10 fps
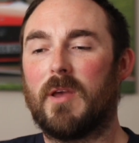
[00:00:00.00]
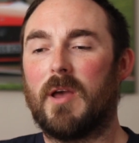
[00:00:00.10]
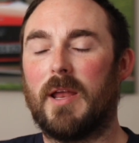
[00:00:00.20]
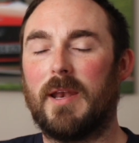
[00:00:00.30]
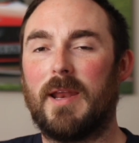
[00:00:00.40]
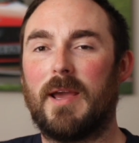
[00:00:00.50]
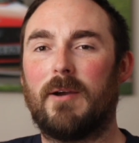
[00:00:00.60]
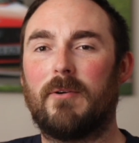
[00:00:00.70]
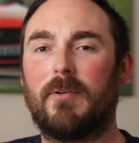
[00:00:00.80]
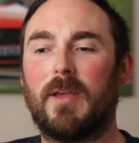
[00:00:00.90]
And
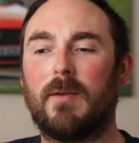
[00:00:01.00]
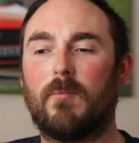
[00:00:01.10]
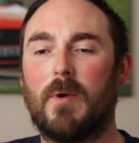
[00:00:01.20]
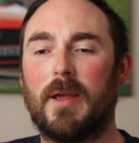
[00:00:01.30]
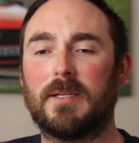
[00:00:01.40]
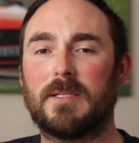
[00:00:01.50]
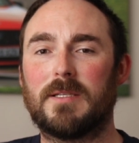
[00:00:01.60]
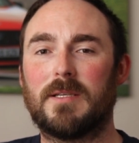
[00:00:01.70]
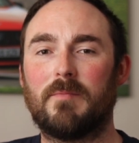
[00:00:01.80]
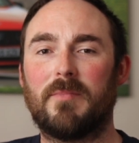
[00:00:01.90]
now it weighs
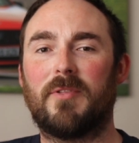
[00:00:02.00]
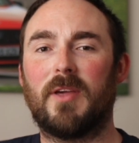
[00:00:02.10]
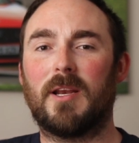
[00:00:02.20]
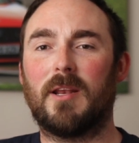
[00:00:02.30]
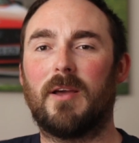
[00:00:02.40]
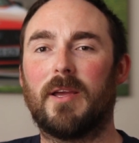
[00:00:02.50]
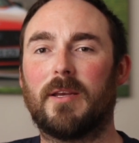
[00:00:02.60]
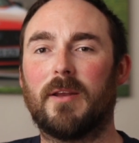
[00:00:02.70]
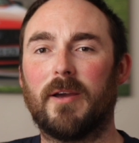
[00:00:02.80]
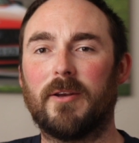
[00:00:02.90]
something like
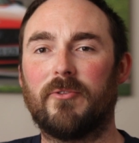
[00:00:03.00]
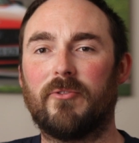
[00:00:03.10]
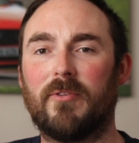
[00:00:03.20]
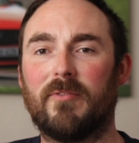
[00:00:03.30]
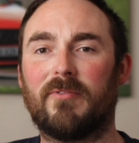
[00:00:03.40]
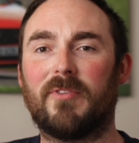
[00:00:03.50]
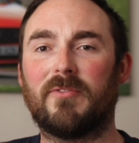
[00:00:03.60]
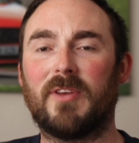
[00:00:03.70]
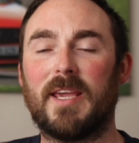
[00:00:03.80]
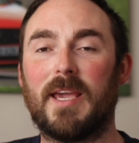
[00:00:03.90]

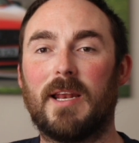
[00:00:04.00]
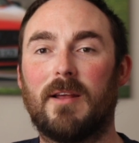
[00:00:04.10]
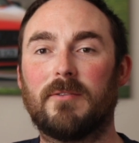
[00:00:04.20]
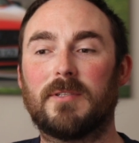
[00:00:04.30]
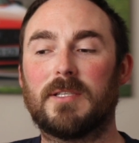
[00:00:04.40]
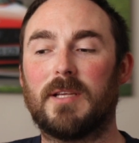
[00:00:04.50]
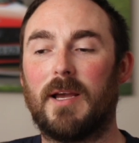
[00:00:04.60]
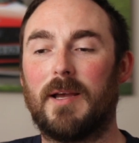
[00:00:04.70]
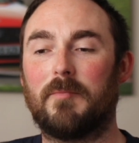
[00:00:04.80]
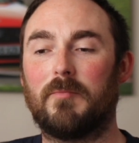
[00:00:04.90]
950 kilos
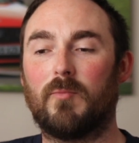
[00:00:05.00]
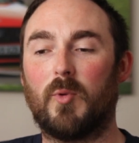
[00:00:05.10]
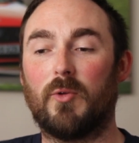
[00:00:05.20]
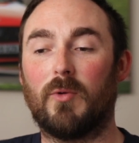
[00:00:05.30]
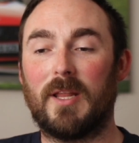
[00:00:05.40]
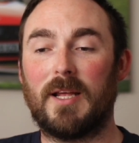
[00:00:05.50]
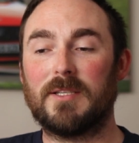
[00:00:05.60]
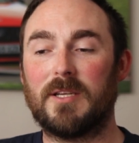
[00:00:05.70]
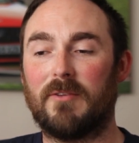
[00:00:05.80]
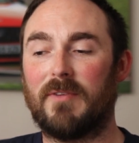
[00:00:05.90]
with all that
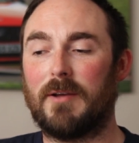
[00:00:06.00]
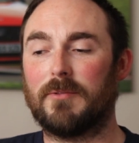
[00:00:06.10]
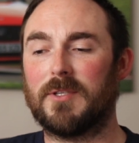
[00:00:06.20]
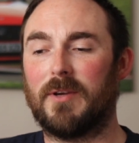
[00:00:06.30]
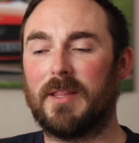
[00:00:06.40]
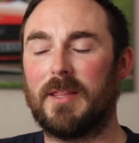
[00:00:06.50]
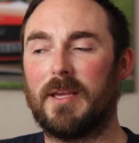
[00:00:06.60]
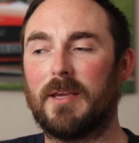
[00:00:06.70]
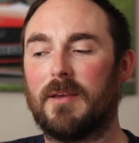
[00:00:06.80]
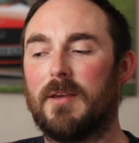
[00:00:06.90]
stuff out. So I
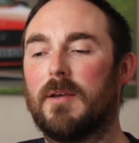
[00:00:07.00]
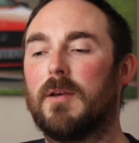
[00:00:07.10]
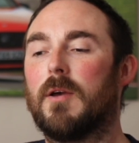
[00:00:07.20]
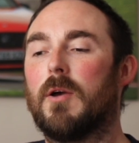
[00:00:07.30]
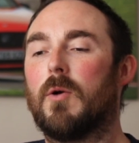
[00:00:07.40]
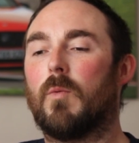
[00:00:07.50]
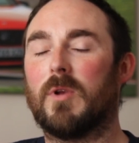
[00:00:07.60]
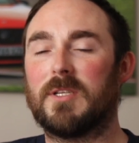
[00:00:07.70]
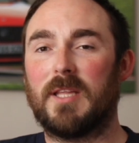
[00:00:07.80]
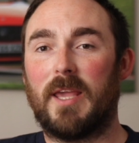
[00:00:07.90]
think
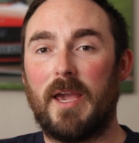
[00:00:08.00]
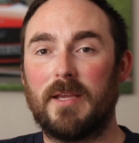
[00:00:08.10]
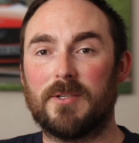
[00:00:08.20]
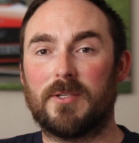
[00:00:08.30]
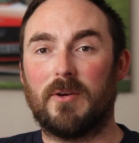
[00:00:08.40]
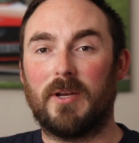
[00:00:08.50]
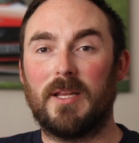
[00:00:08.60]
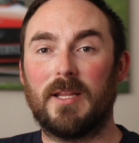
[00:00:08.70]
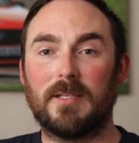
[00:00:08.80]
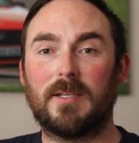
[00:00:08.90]
once the cage has gone
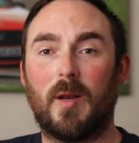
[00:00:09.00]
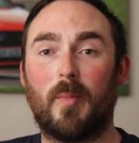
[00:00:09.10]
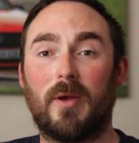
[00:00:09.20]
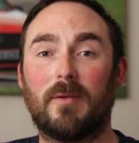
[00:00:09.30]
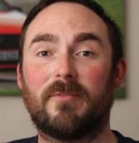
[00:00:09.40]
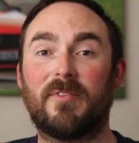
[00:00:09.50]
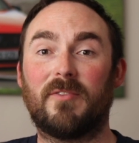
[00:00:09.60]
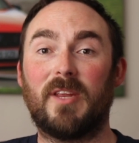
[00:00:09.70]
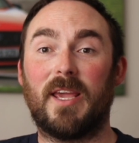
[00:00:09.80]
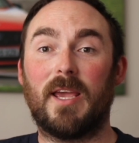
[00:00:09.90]
in, that's going to put
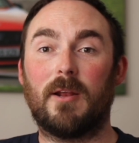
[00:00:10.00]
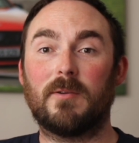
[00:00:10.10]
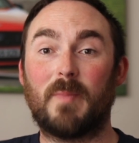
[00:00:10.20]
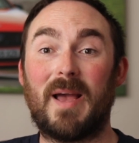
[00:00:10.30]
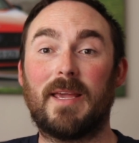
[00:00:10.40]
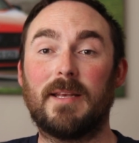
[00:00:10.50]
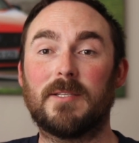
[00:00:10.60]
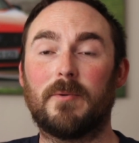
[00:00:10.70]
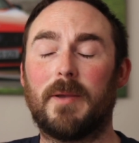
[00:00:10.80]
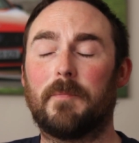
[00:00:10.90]
50 kilos back
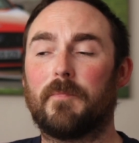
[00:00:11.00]
into it.